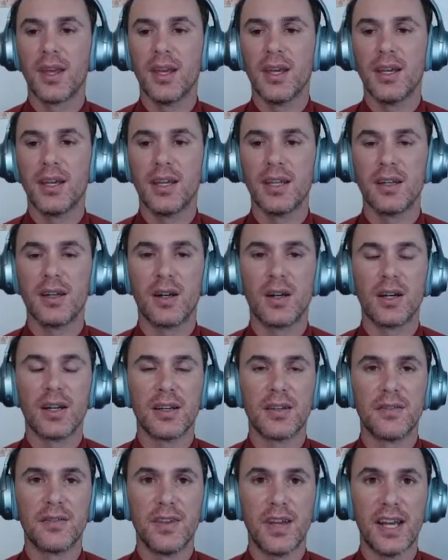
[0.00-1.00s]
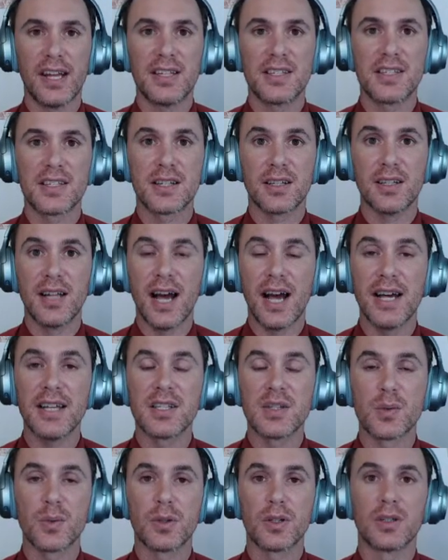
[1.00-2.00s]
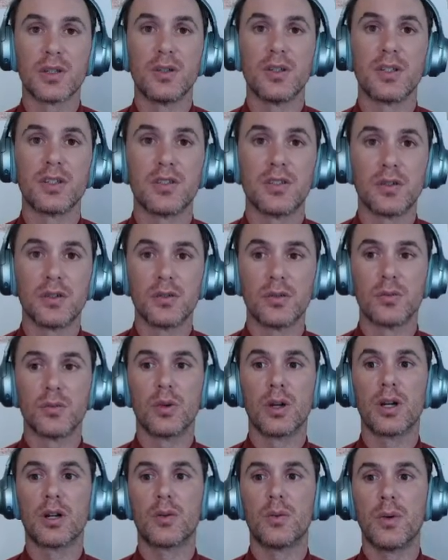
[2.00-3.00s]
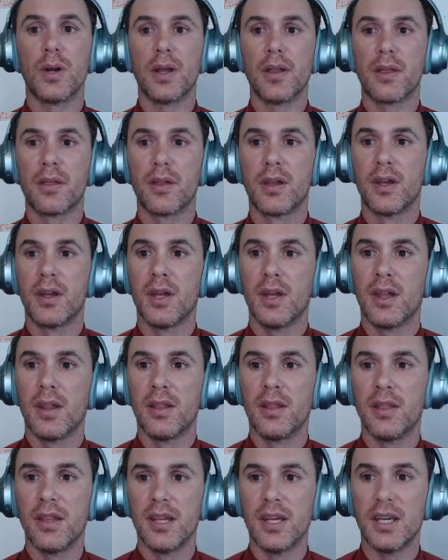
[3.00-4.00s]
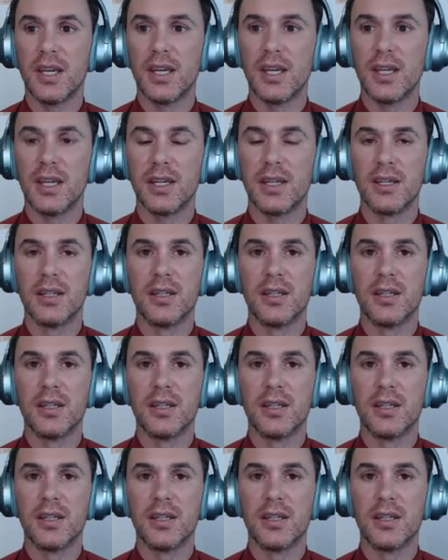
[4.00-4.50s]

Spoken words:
In our advanced class, we're going to work with the